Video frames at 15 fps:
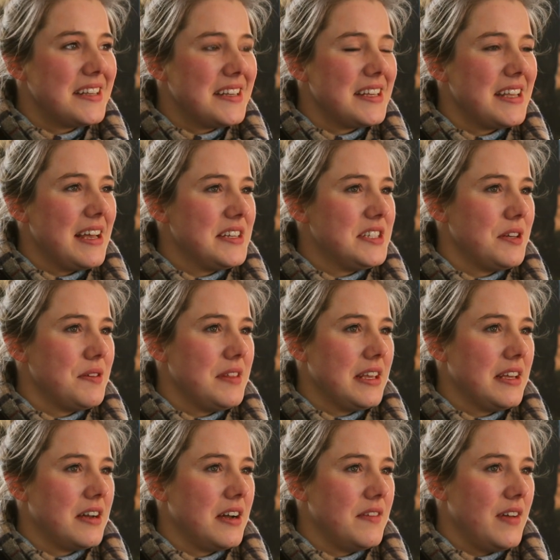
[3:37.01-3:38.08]
Yeah, I don't
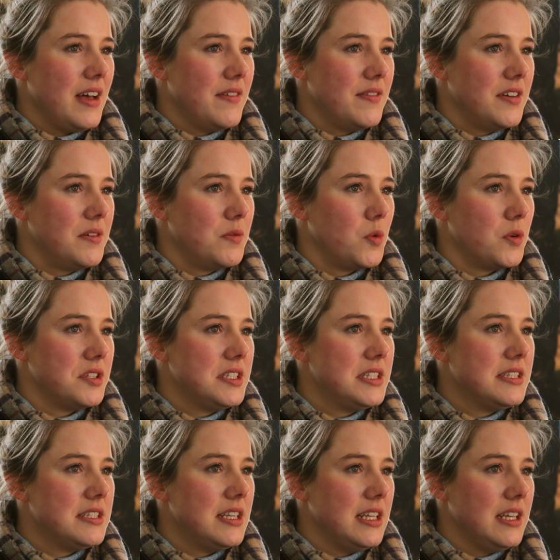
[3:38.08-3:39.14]
think I've ever
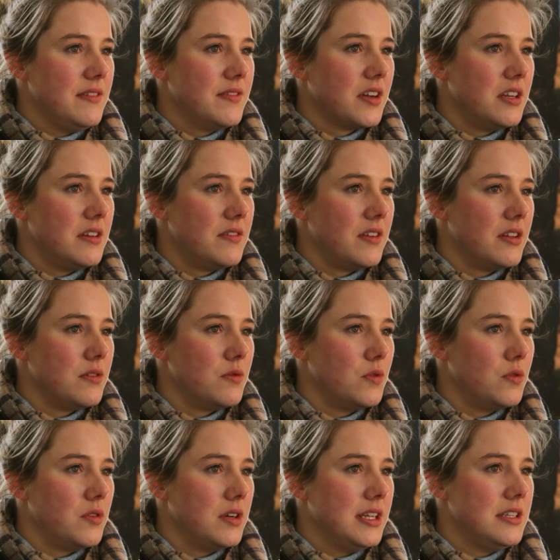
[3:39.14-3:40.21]
wanted to leave kind of like the
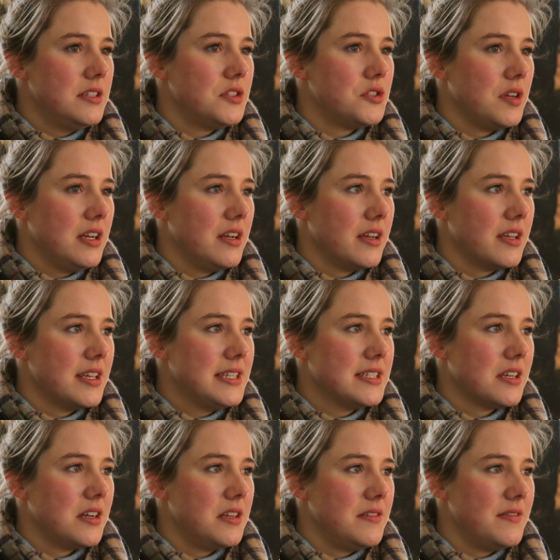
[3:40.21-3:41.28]
rural industry. Like it's
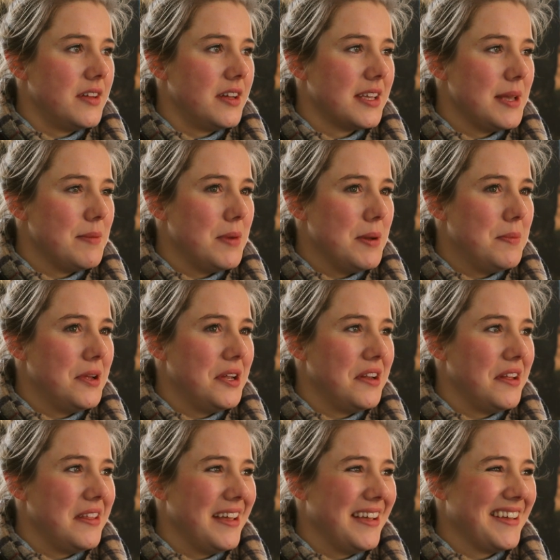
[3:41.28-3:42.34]
kind of like in my blood,
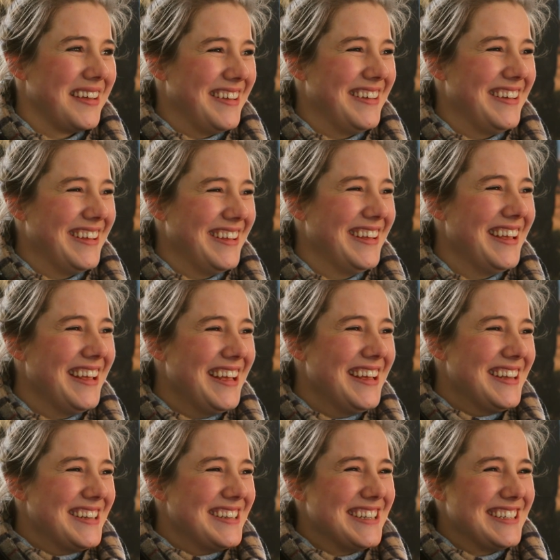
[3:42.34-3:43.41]
I think. so
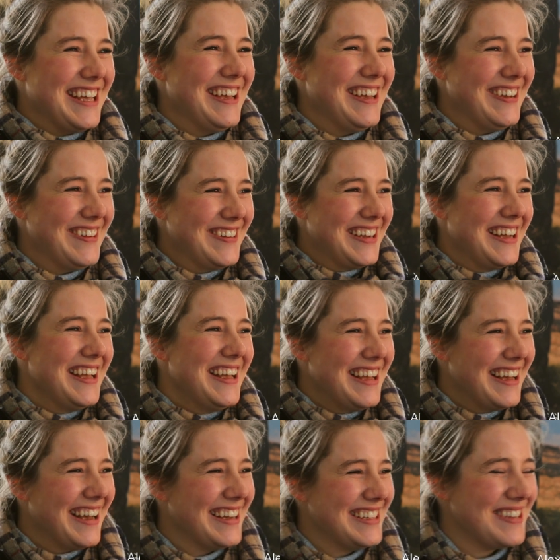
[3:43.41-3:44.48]

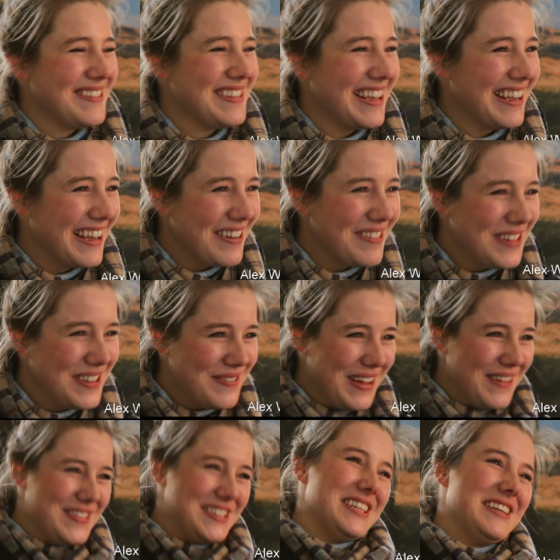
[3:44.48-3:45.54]
I don't think I would have
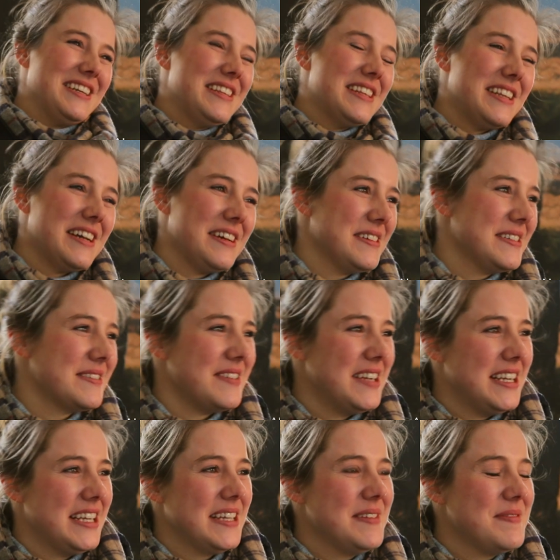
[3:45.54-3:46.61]
ever done anything else
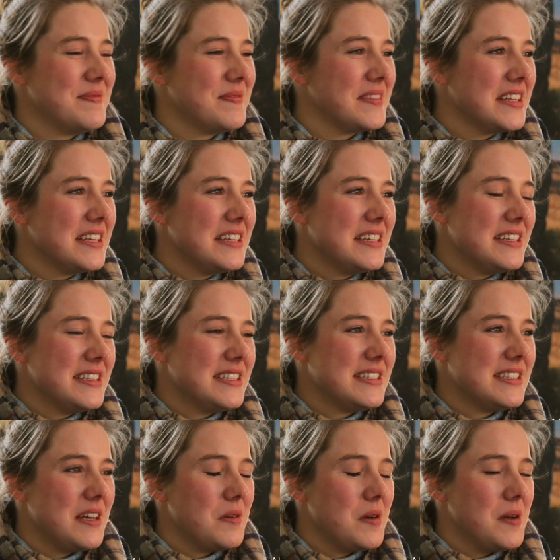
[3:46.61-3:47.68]
really.
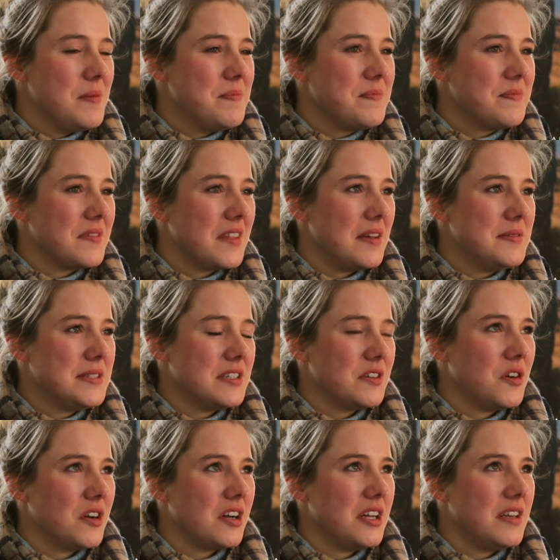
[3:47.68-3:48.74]
So um, I've still
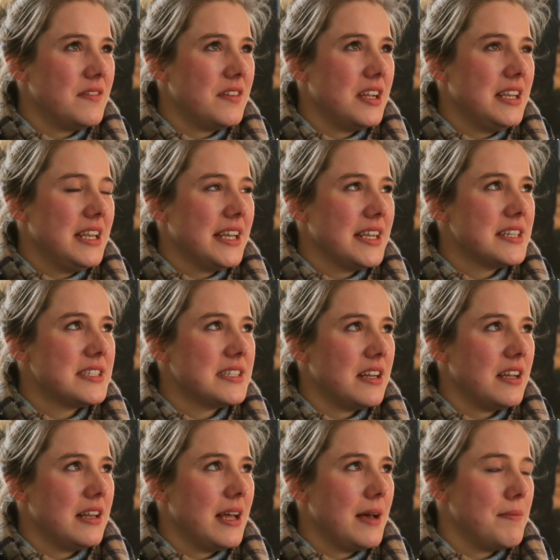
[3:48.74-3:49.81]
got kind of like links to
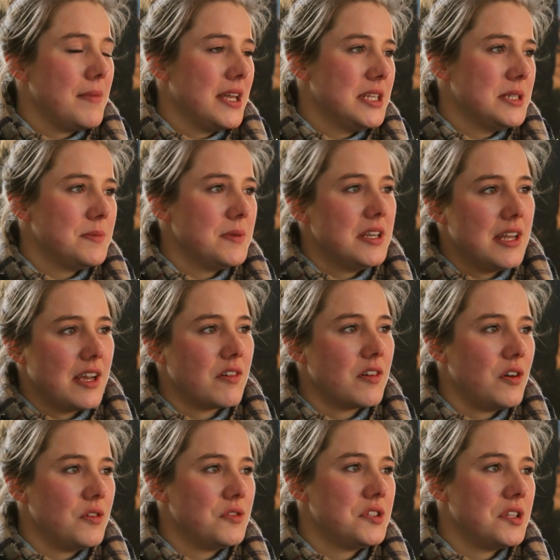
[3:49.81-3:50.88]
like land management and
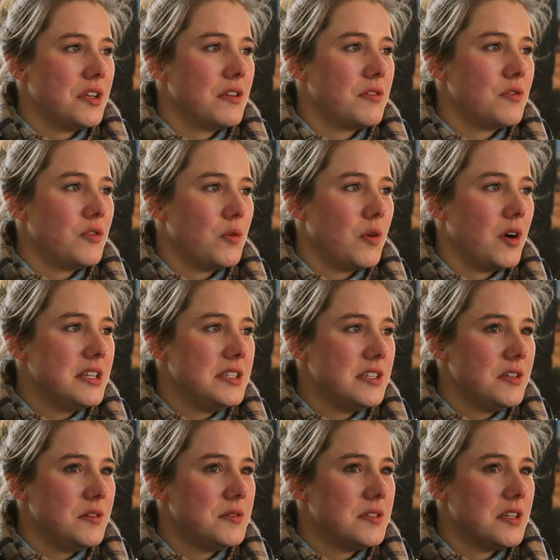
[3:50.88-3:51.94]
agriculture through what I
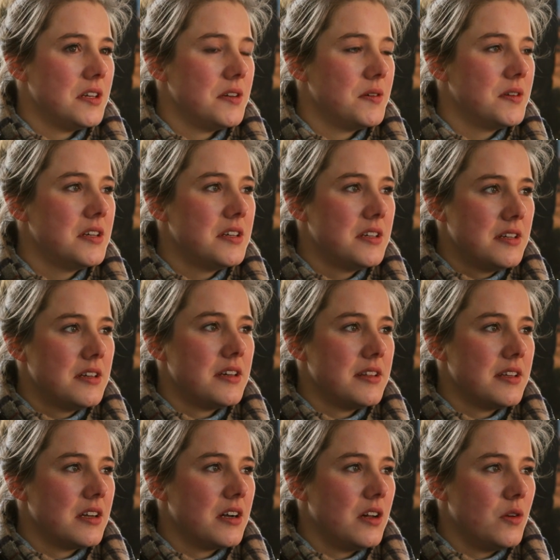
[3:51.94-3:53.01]
do. So I
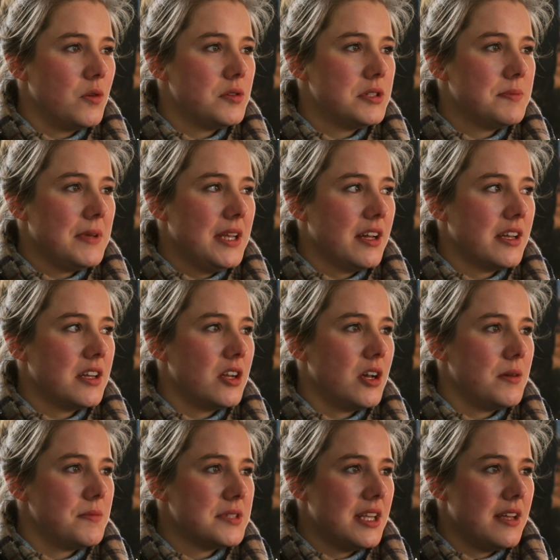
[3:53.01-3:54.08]
think I'll always be like an
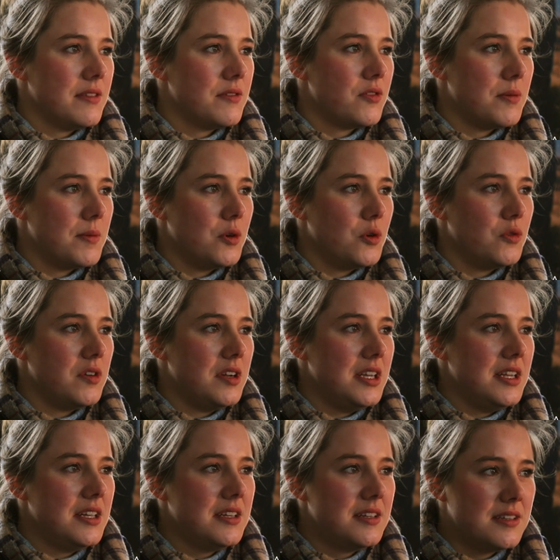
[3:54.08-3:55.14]
arm's length from it all
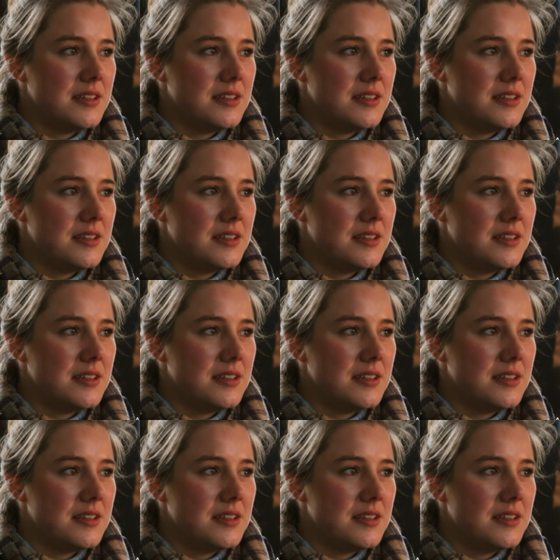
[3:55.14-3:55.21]
really.